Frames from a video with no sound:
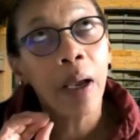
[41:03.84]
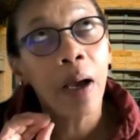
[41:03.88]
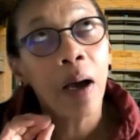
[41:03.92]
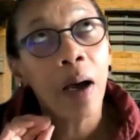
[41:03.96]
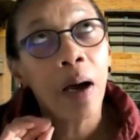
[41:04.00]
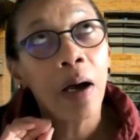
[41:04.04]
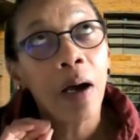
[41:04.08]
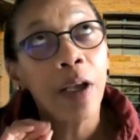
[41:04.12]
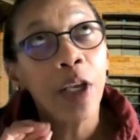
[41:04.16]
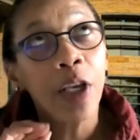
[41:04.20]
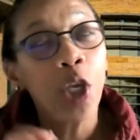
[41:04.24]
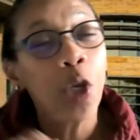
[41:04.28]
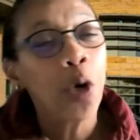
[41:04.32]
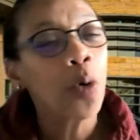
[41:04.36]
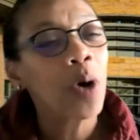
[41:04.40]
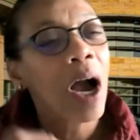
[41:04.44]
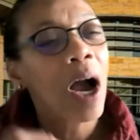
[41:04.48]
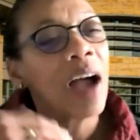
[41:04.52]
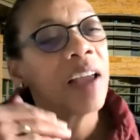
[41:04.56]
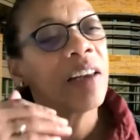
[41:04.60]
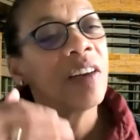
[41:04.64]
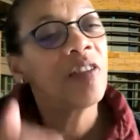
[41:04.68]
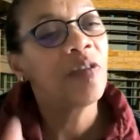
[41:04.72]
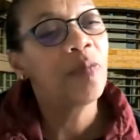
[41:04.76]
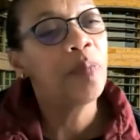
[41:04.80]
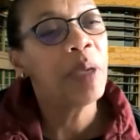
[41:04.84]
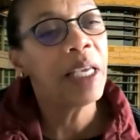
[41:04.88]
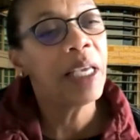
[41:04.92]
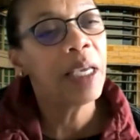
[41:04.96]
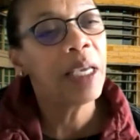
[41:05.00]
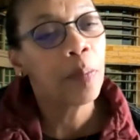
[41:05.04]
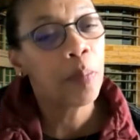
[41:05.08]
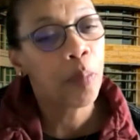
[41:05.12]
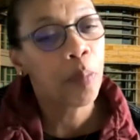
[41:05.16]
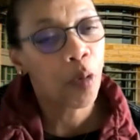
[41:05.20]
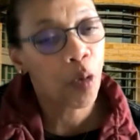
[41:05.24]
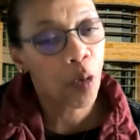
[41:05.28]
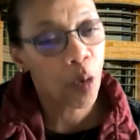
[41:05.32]
kind of
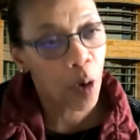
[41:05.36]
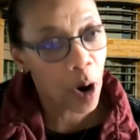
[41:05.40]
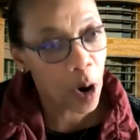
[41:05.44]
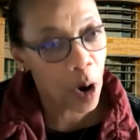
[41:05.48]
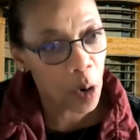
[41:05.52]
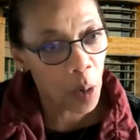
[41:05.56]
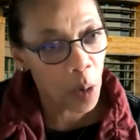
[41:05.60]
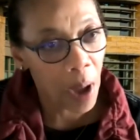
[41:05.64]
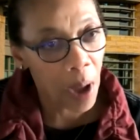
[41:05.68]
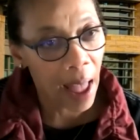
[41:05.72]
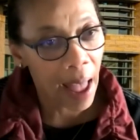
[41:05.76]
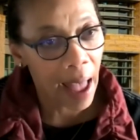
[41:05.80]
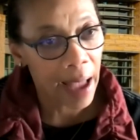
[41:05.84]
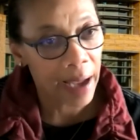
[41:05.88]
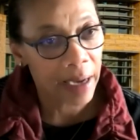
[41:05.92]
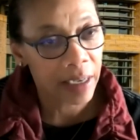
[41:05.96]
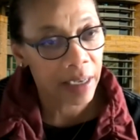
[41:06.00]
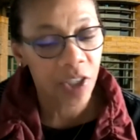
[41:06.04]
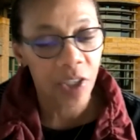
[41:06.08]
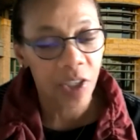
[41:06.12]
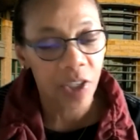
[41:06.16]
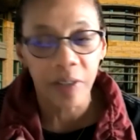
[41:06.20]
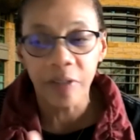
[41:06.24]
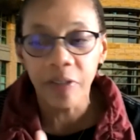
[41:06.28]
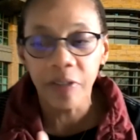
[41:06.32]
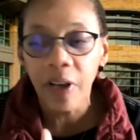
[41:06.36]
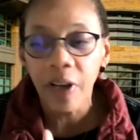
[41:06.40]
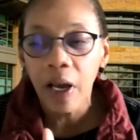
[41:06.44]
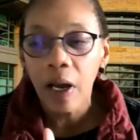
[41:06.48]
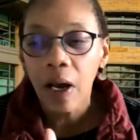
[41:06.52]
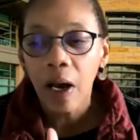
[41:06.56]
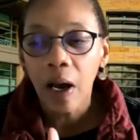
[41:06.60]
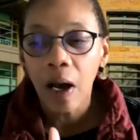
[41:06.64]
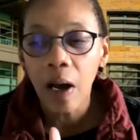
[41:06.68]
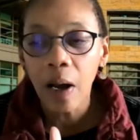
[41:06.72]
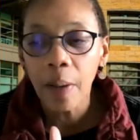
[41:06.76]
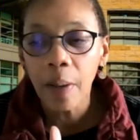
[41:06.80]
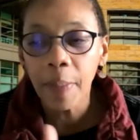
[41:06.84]
being proactive,
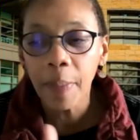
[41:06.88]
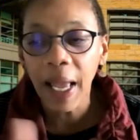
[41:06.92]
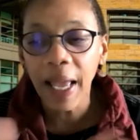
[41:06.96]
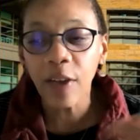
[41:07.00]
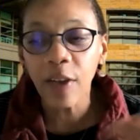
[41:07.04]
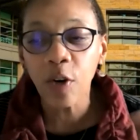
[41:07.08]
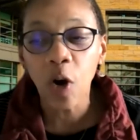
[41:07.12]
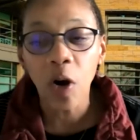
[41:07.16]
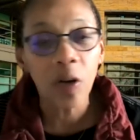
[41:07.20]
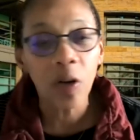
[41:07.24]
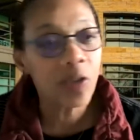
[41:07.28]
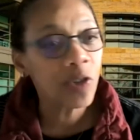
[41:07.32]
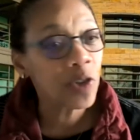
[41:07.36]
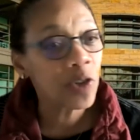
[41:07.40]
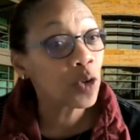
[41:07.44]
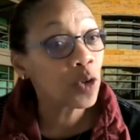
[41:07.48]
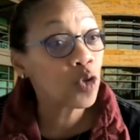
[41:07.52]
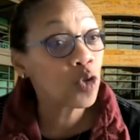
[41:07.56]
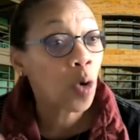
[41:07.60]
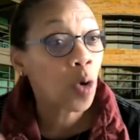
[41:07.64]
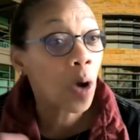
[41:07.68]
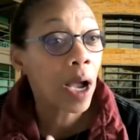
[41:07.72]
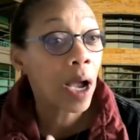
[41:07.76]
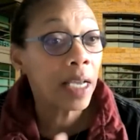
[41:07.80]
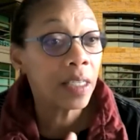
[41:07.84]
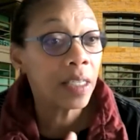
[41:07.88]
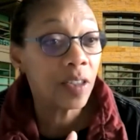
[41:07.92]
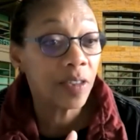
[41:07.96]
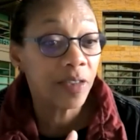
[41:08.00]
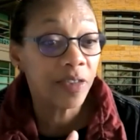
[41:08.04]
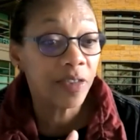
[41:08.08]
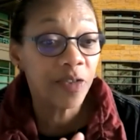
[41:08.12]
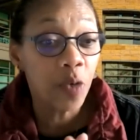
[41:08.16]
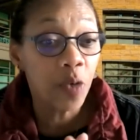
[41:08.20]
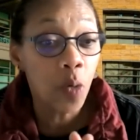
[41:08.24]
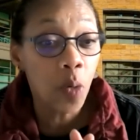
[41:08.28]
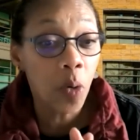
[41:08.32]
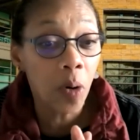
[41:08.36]
and also trying to
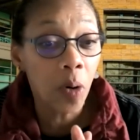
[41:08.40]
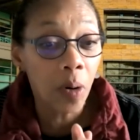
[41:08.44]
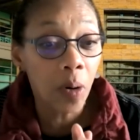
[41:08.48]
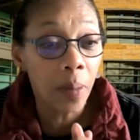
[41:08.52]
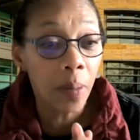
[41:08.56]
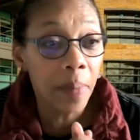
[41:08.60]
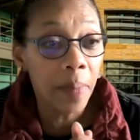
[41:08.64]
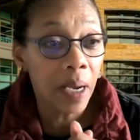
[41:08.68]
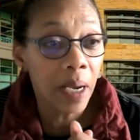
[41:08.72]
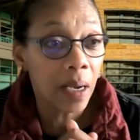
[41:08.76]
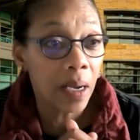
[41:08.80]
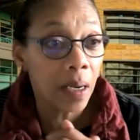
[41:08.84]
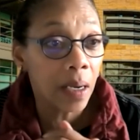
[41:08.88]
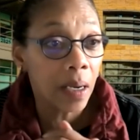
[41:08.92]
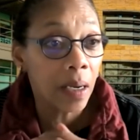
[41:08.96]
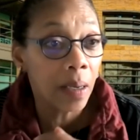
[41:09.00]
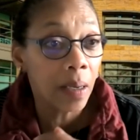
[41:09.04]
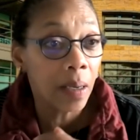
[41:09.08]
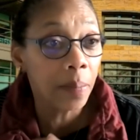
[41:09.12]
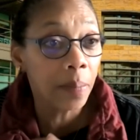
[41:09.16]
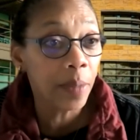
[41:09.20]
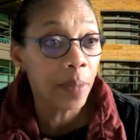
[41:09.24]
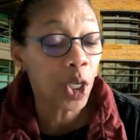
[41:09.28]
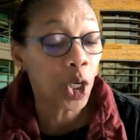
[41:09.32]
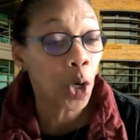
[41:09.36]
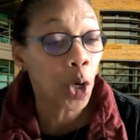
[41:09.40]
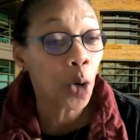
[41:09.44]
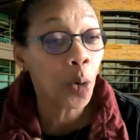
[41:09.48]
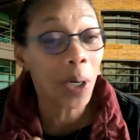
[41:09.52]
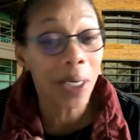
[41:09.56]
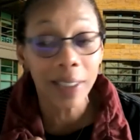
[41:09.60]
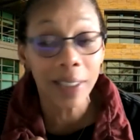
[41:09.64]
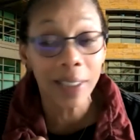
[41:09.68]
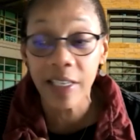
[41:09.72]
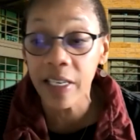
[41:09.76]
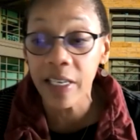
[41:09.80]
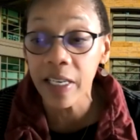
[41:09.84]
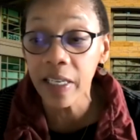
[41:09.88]
form,
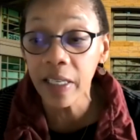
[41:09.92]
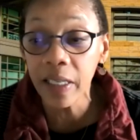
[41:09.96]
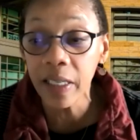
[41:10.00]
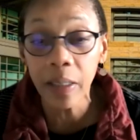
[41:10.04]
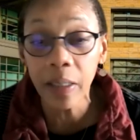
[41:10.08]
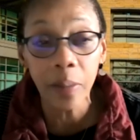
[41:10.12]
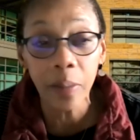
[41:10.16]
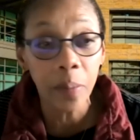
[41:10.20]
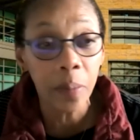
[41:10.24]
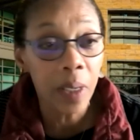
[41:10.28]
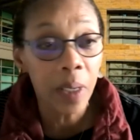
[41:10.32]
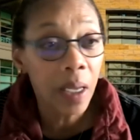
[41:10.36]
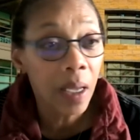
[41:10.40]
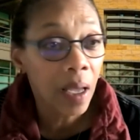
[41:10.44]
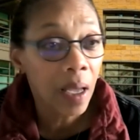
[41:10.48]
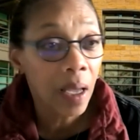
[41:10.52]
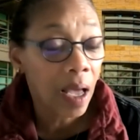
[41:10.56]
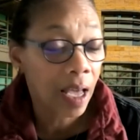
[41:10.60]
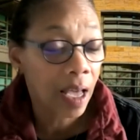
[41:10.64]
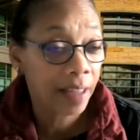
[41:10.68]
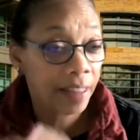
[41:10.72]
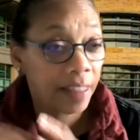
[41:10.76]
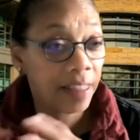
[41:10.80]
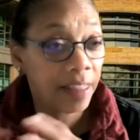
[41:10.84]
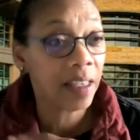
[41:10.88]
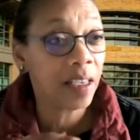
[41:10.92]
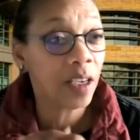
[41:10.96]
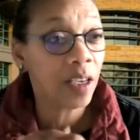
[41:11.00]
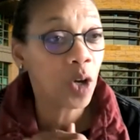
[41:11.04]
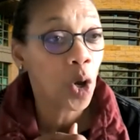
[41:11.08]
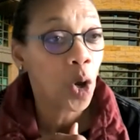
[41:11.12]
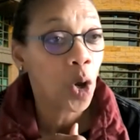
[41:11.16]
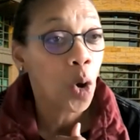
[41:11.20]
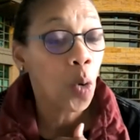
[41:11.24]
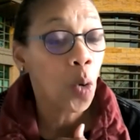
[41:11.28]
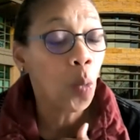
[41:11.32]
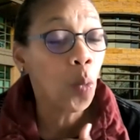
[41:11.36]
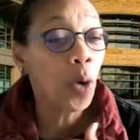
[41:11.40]
a team, I think,
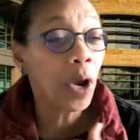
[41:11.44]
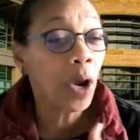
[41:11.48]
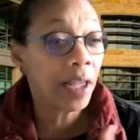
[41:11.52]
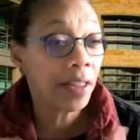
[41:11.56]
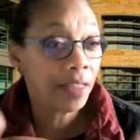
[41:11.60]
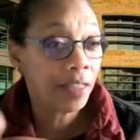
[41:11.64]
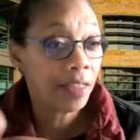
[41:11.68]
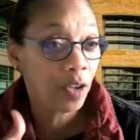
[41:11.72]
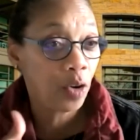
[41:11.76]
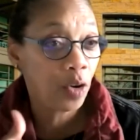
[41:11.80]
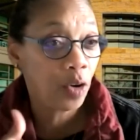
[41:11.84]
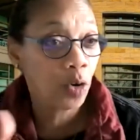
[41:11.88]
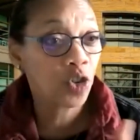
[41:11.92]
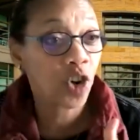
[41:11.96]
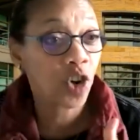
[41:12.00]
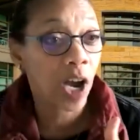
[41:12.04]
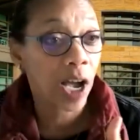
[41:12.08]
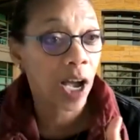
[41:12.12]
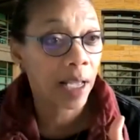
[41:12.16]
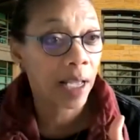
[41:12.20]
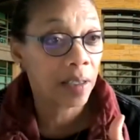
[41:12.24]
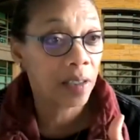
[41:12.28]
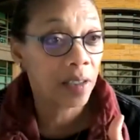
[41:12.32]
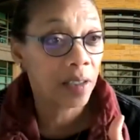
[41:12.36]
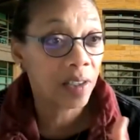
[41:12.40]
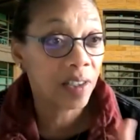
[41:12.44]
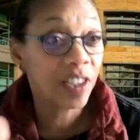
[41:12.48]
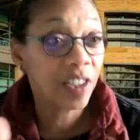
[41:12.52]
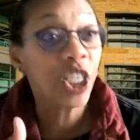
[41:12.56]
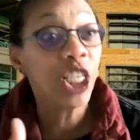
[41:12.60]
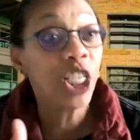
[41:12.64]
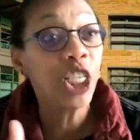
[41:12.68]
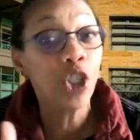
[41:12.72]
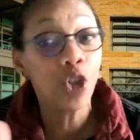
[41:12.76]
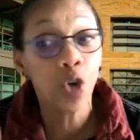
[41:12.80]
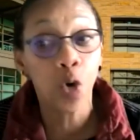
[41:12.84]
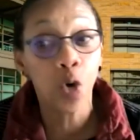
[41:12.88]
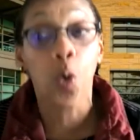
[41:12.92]
with your child's
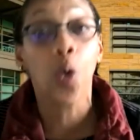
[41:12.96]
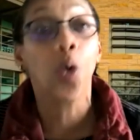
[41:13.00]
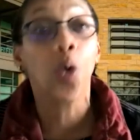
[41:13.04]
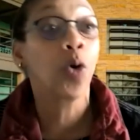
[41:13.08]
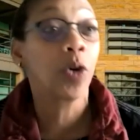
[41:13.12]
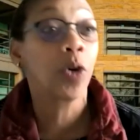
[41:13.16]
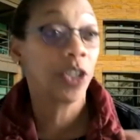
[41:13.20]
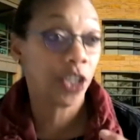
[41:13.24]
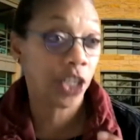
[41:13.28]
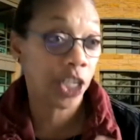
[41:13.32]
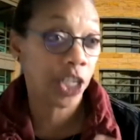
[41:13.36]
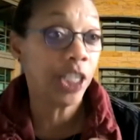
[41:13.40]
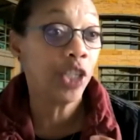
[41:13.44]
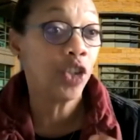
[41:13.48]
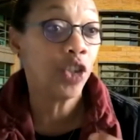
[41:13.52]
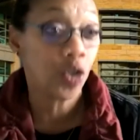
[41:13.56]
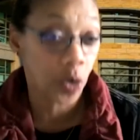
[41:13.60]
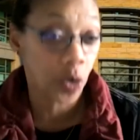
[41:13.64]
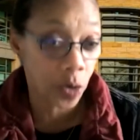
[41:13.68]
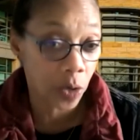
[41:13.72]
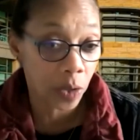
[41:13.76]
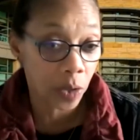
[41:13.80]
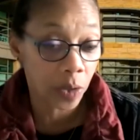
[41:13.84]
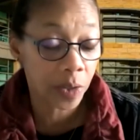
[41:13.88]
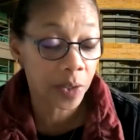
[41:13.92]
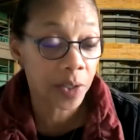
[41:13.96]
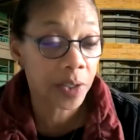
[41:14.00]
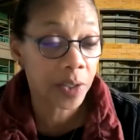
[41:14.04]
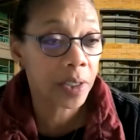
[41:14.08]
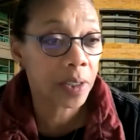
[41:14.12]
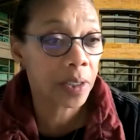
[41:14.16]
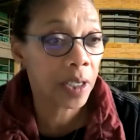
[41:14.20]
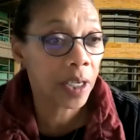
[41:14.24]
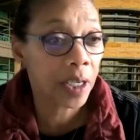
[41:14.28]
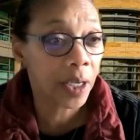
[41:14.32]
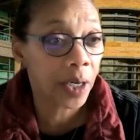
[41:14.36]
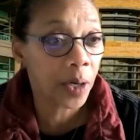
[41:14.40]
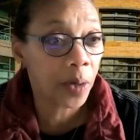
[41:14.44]
teacher or
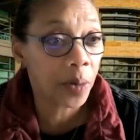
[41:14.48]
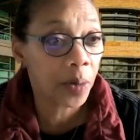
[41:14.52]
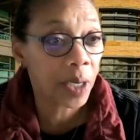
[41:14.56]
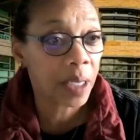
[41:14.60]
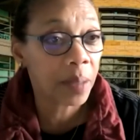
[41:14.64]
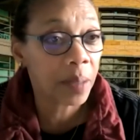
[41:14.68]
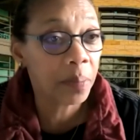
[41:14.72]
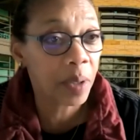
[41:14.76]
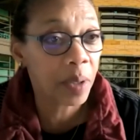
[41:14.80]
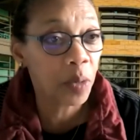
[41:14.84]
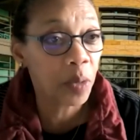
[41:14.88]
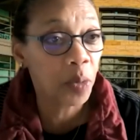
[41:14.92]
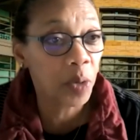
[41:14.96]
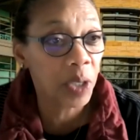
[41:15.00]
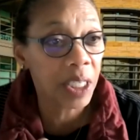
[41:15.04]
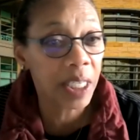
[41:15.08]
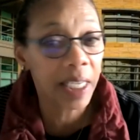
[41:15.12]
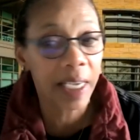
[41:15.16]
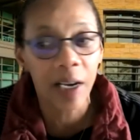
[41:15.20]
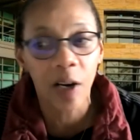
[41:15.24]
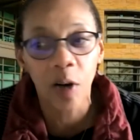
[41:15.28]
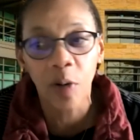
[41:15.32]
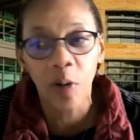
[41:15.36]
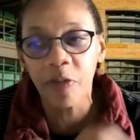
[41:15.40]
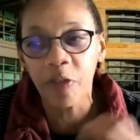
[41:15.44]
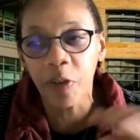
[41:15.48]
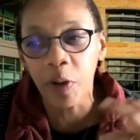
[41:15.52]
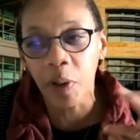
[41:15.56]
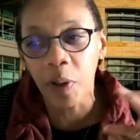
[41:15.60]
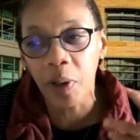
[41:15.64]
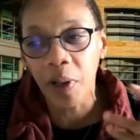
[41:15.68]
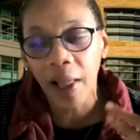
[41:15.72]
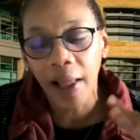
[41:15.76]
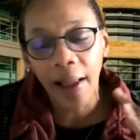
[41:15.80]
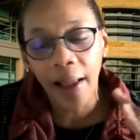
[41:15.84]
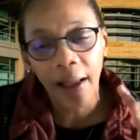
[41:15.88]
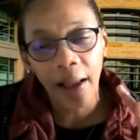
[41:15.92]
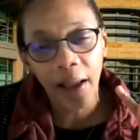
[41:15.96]
teachers, can be really
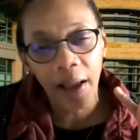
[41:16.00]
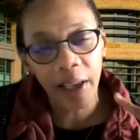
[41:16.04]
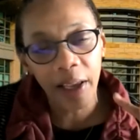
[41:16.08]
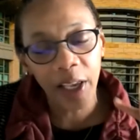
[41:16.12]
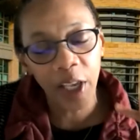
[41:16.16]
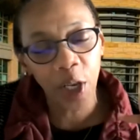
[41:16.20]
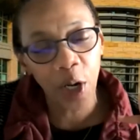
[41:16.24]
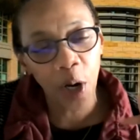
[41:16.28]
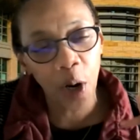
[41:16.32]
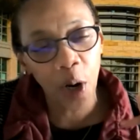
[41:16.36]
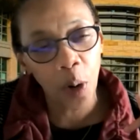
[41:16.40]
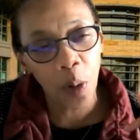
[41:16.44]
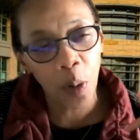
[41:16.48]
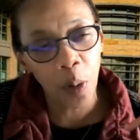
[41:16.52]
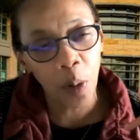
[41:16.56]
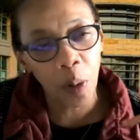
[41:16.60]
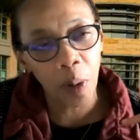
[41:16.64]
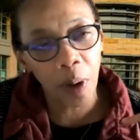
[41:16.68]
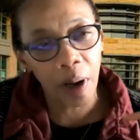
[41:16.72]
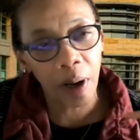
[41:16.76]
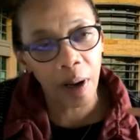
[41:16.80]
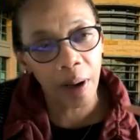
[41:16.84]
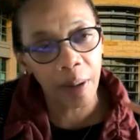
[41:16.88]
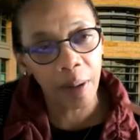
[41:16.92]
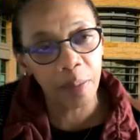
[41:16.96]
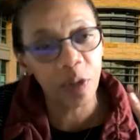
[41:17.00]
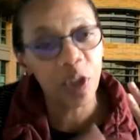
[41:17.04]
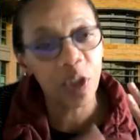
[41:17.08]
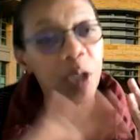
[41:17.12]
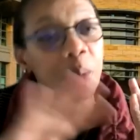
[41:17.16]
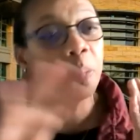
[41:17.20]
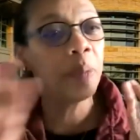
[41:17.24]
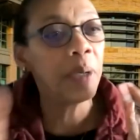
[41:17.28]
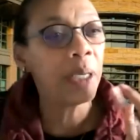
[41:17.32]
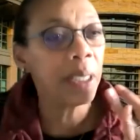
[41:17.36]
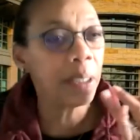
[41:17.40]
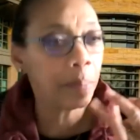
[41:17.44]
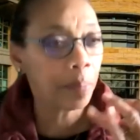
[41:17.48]
helpful, to
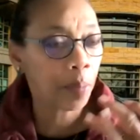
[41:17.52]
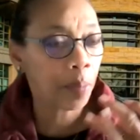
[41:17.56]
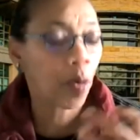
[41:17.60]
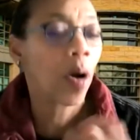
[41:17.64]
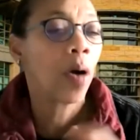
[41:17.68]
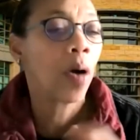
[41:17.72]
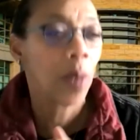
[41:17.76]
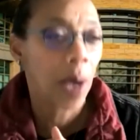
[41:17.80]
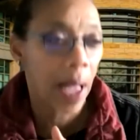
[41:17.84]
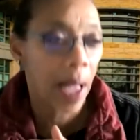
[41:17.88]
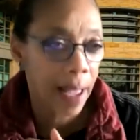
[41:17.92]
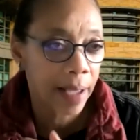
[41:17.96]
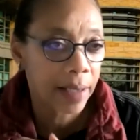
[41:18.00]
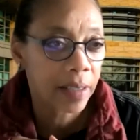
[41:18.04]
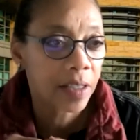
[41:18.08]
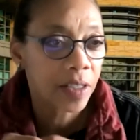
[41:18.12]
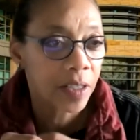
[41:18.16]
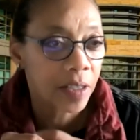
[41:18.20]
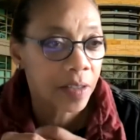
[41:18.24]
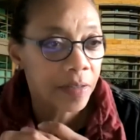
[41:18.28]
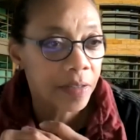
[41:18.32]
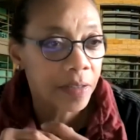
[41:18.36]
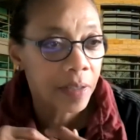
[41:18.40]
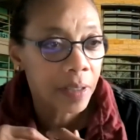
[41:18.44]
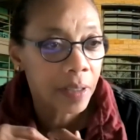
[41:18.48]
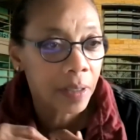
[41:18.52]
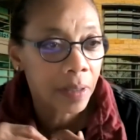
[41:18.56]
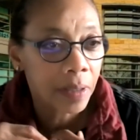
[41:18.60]
be proactive.